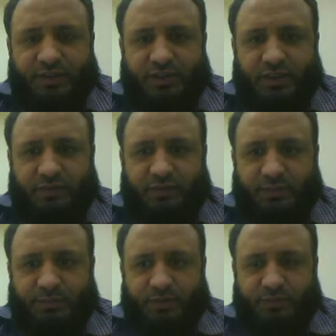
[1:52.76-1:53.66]
see a
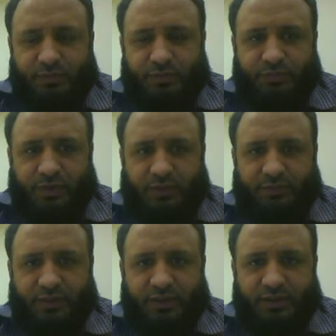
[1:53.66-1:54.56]
very beautiful
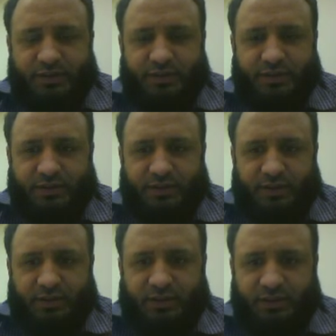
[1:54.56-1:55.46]
farm fields
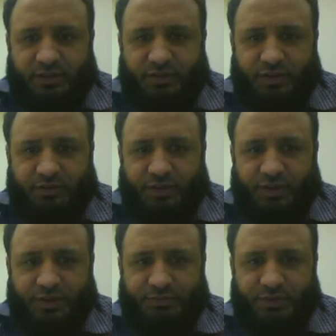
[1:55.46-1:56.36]
in the
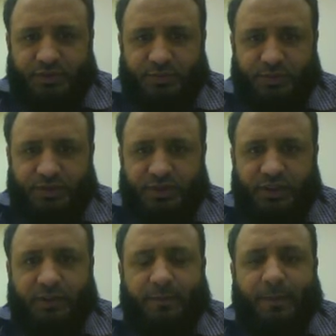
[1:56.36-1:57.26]
surroundings of the Tabuk
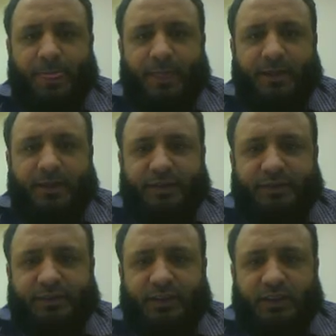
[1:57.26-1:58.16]
city.
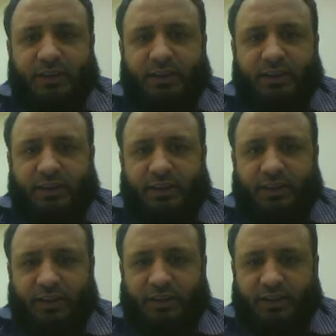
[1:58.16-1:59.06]

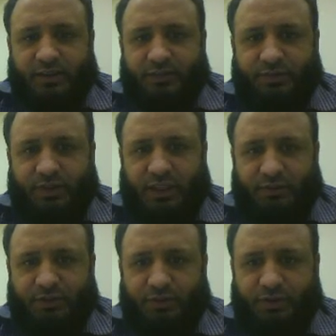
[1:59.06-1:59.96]
Here we
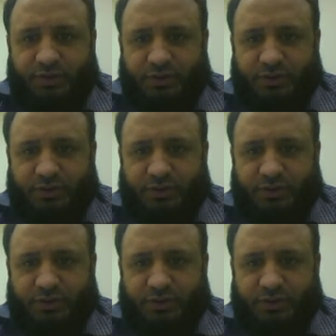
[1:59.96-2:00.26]
have a good